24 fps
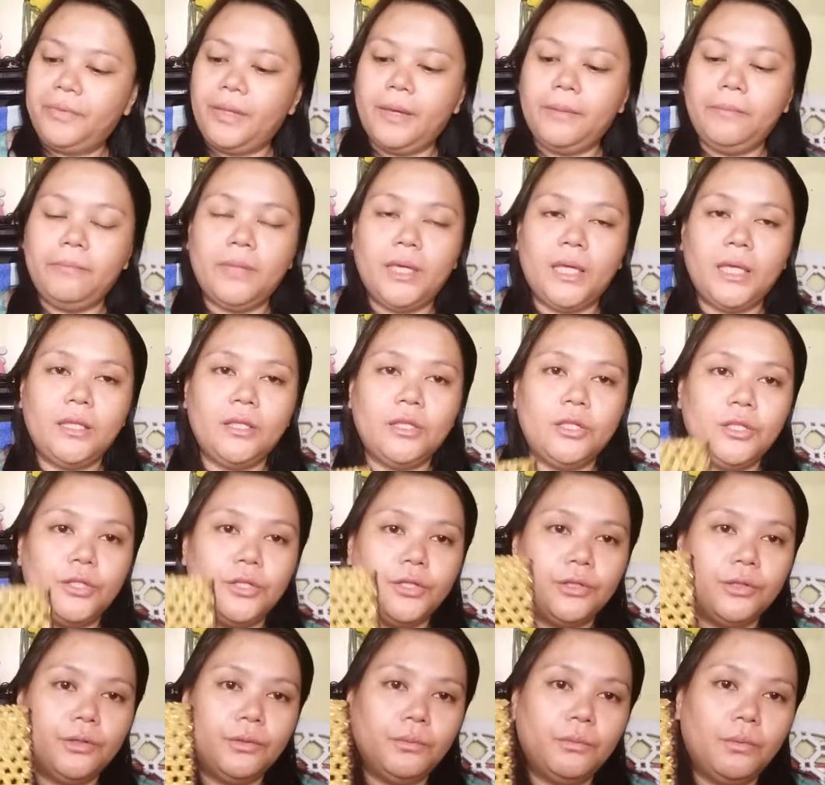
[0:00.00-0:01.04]
I made
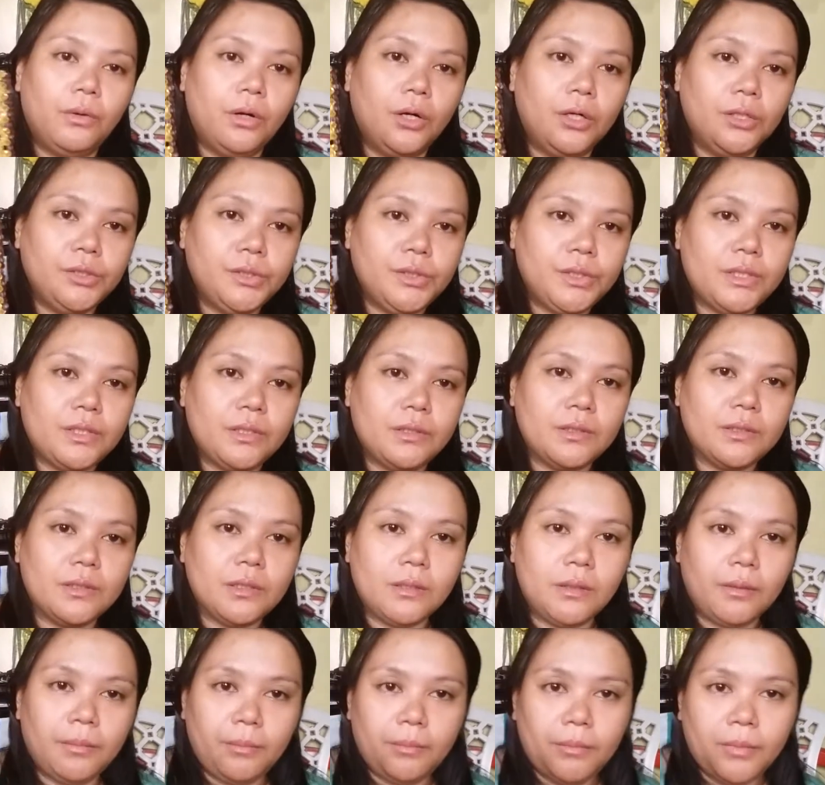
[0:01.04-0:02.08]
another one using
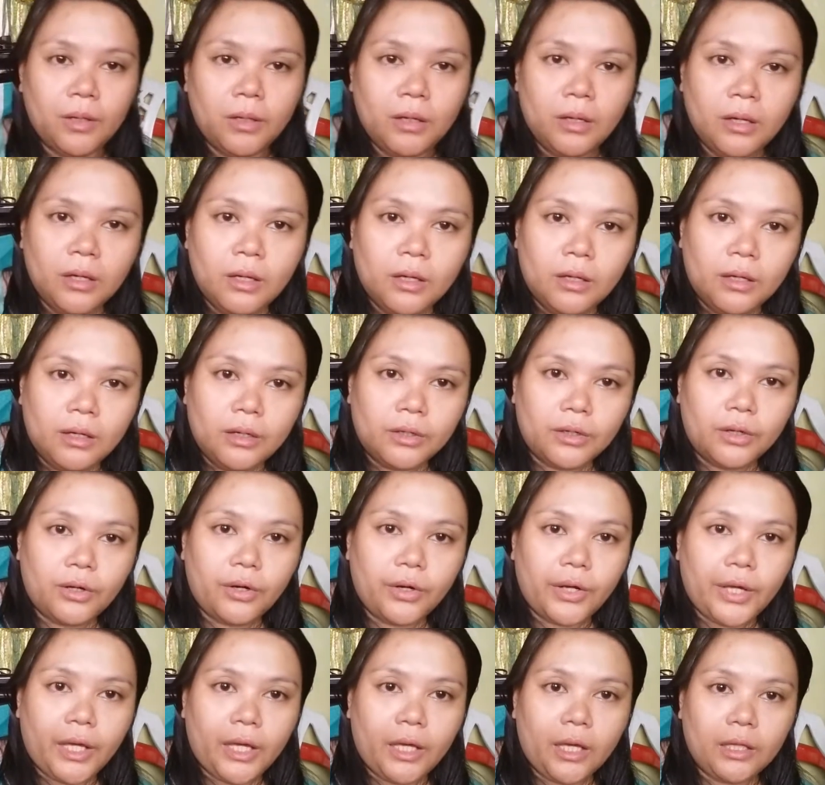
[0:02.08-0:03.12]
some
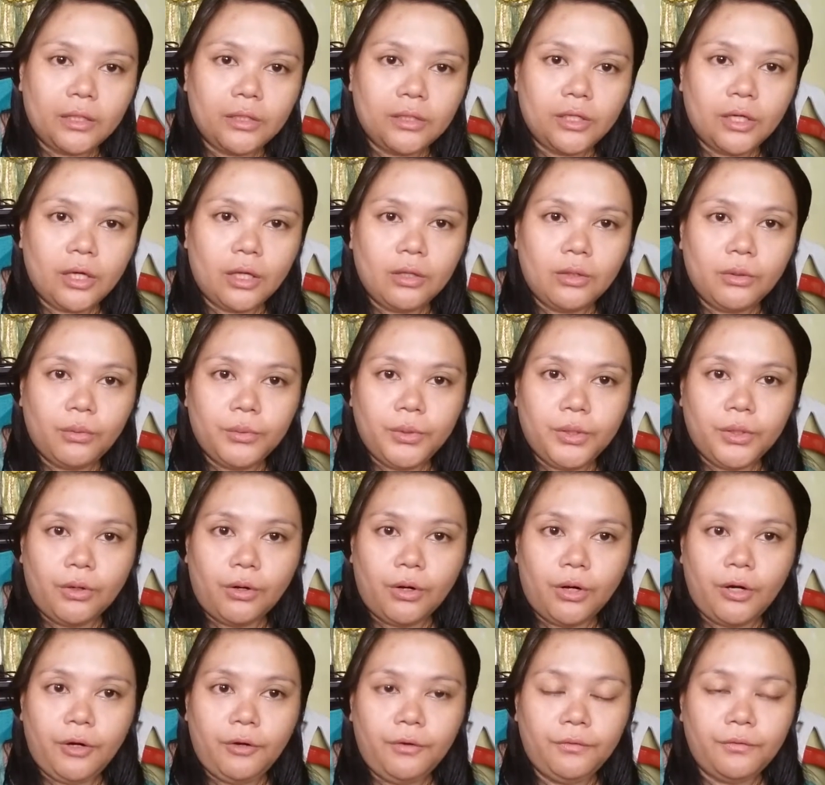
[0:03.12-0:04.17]
gray and yellow
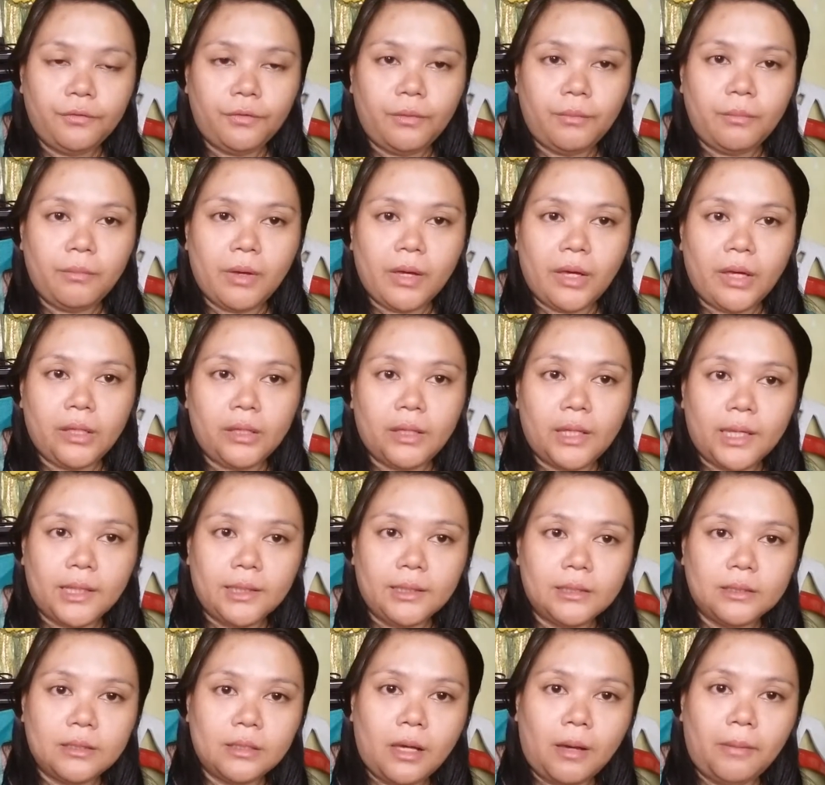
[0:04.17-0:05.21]
yarn for my
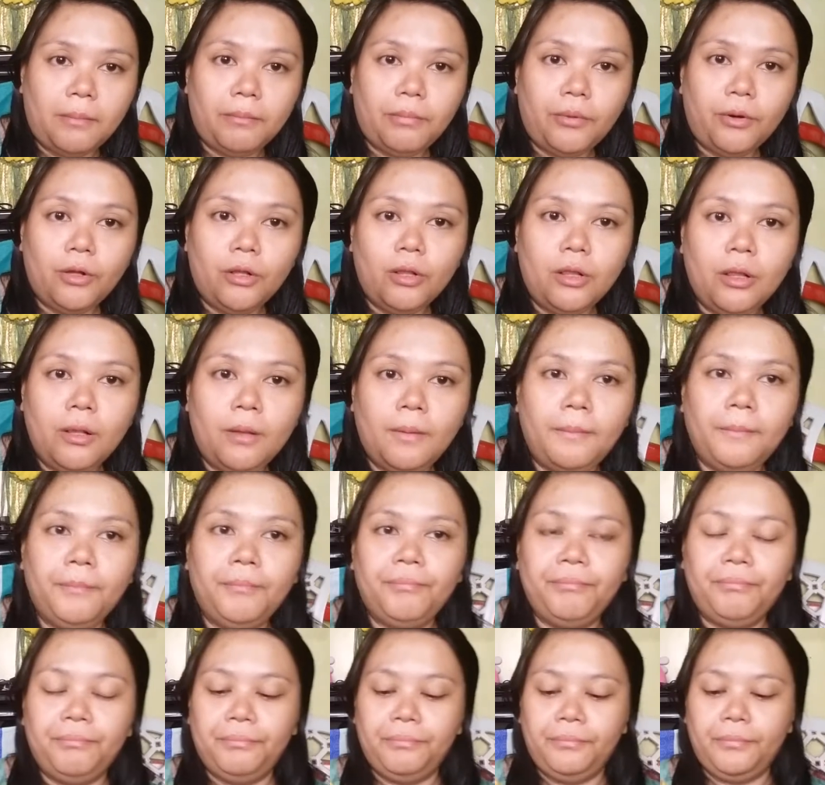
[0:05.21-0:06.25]
next sample.
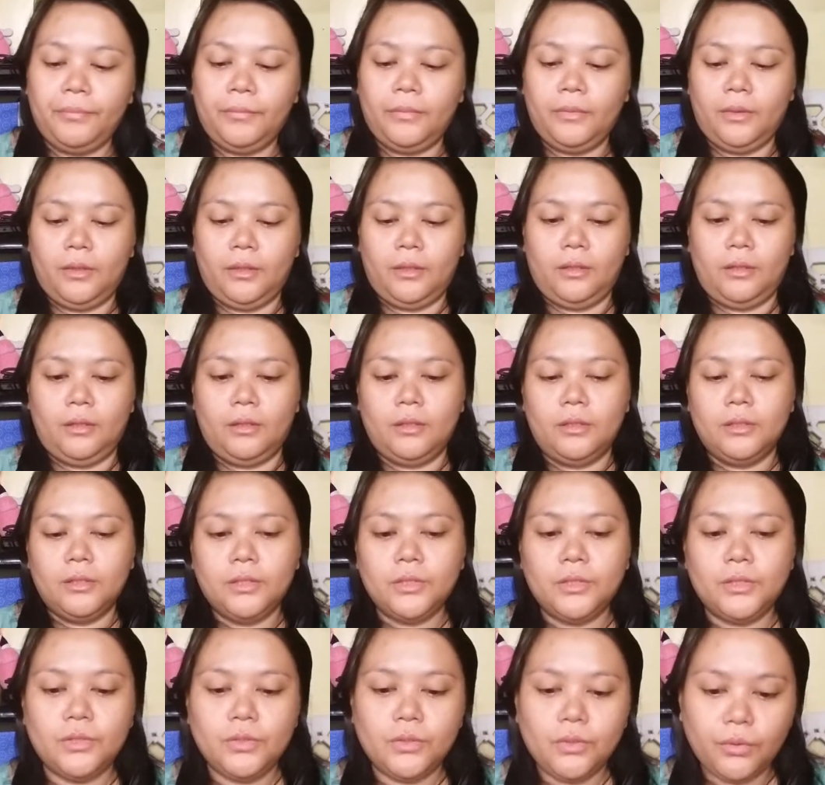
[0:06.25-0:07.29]

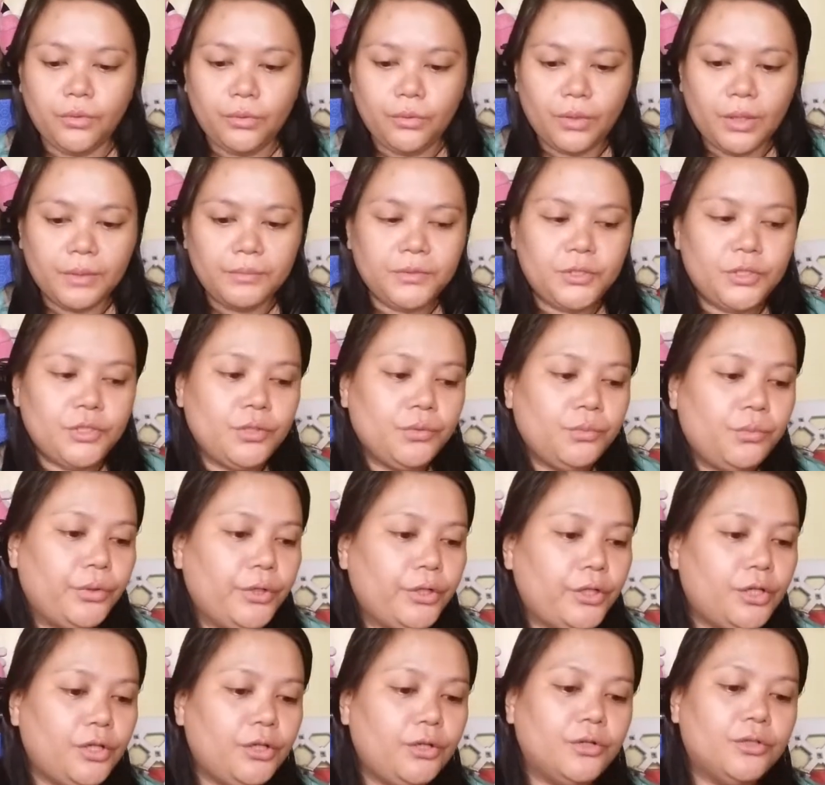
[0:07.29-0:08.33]
So I'm just
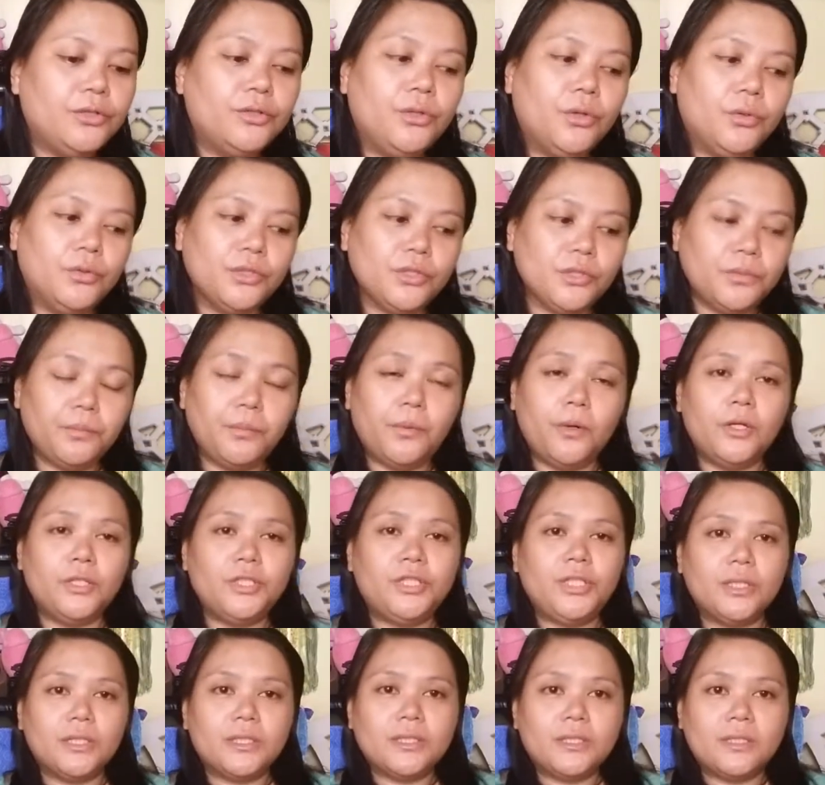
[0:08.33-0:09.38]
working on those
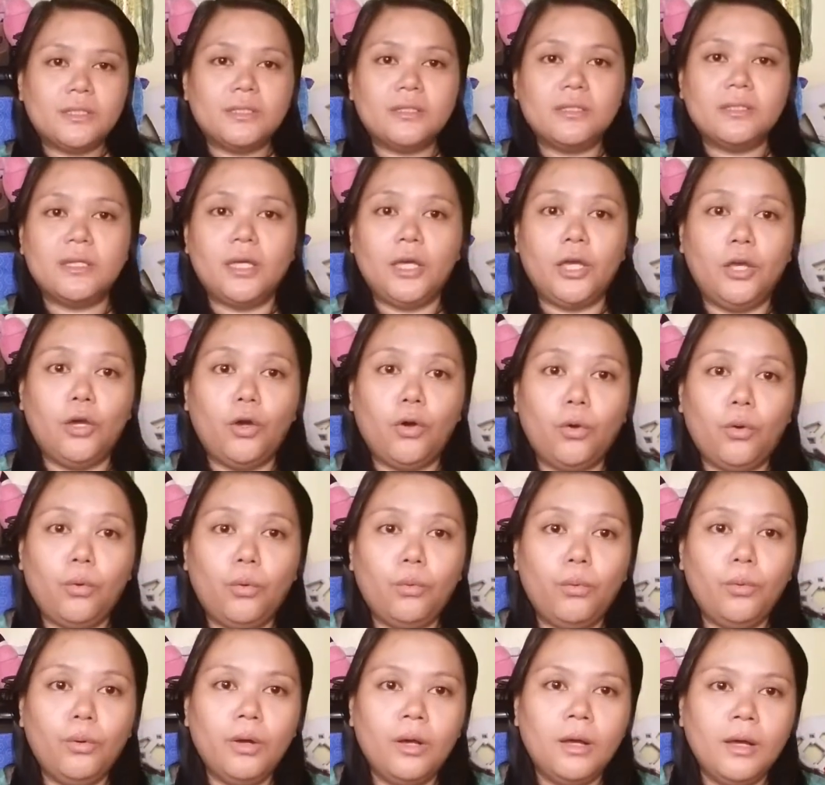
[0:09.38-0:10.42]
projects as I
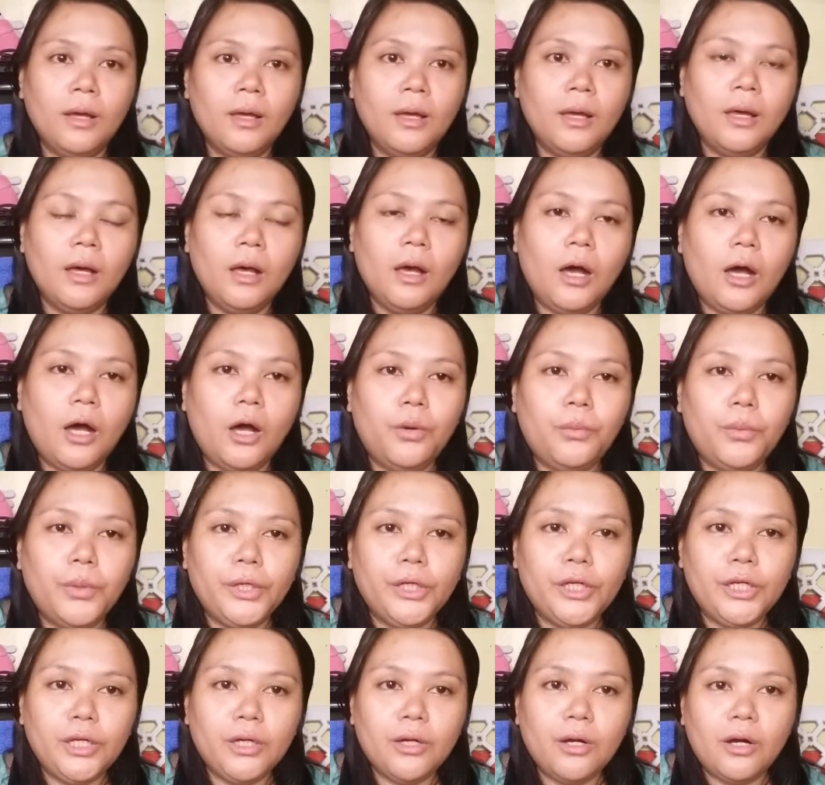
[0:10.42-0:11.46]
go,
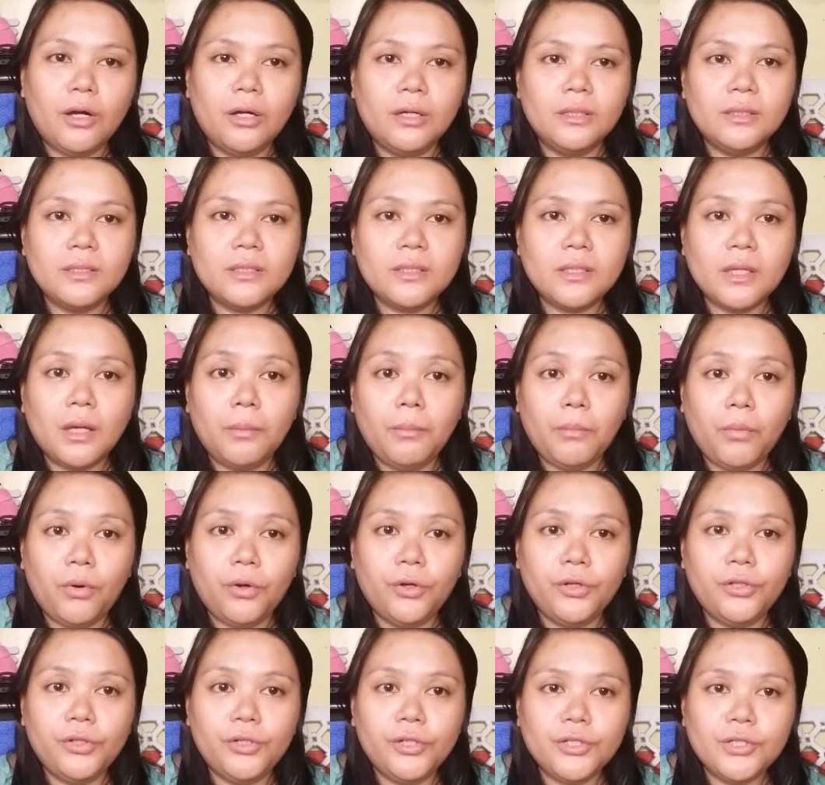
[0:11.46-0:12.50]
working on some
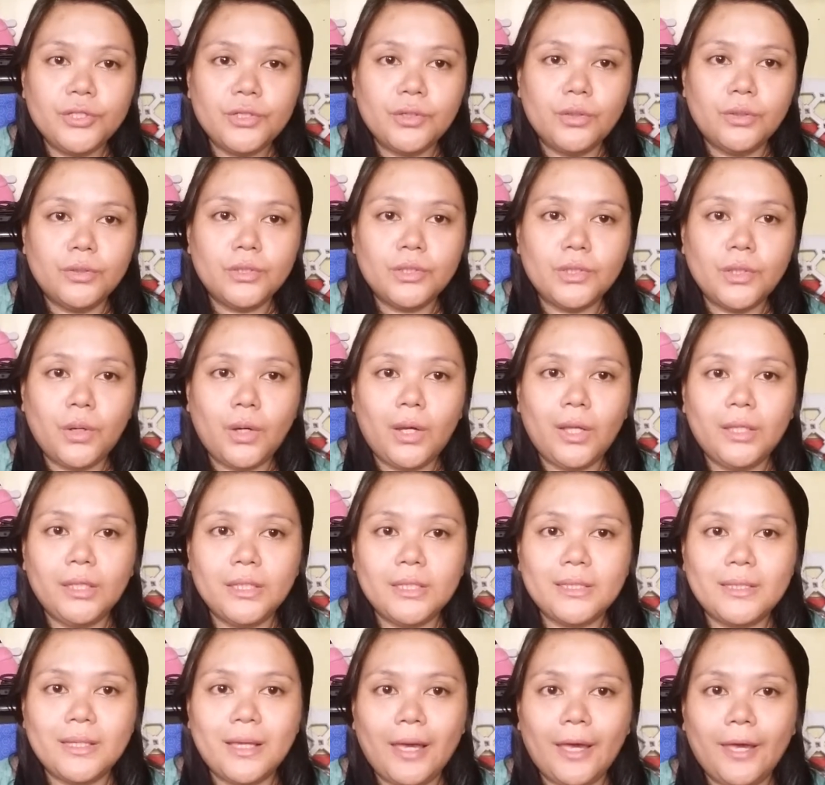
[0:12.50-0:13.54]
orders also on
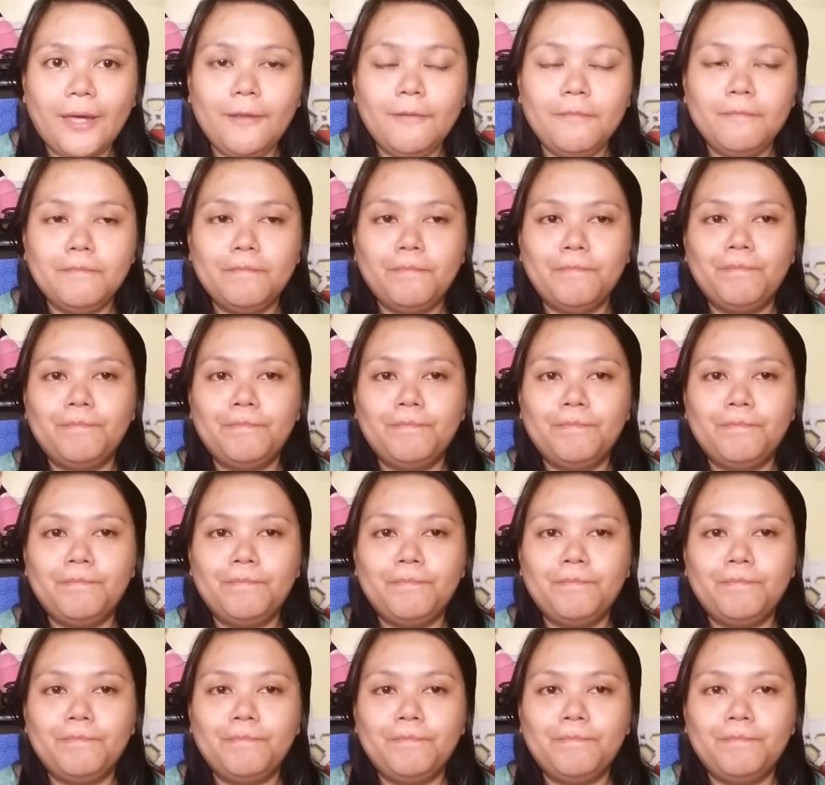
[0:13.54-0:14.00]
the side.